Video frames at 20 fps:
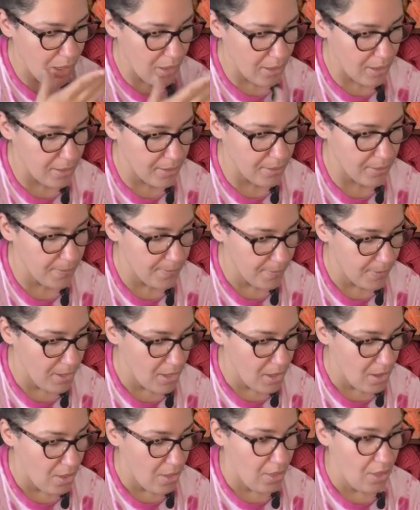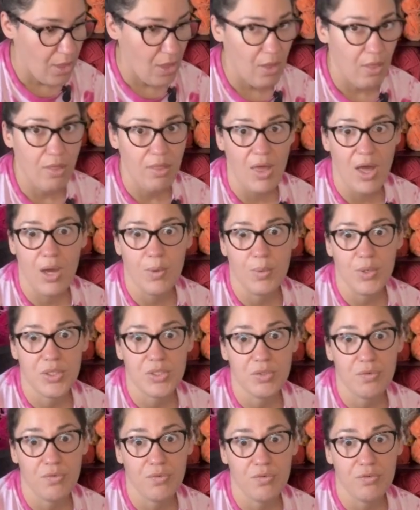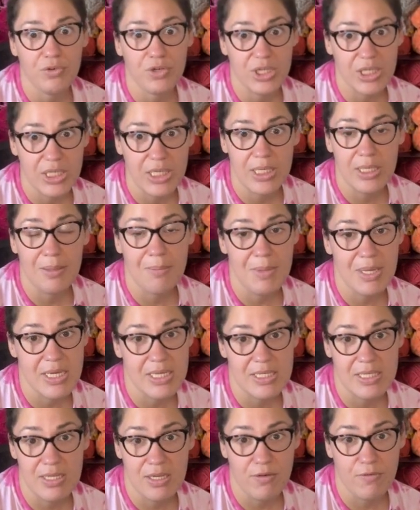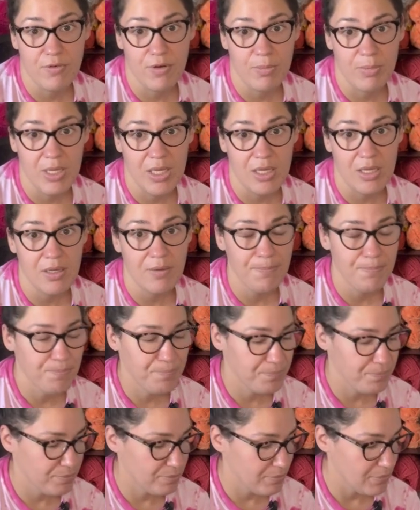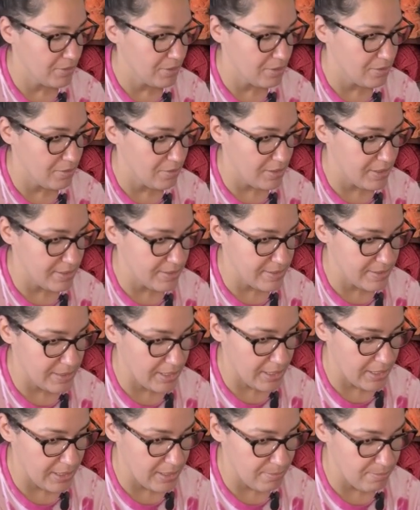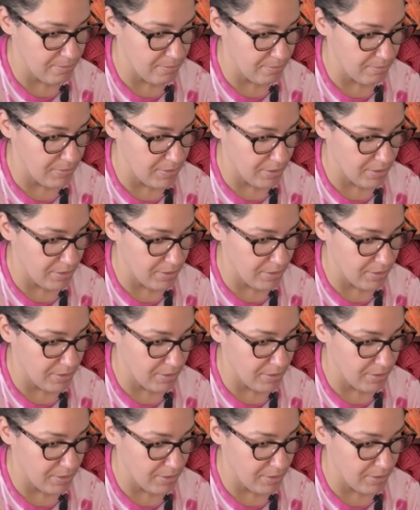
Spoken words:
That worked freaking amazing for me this time.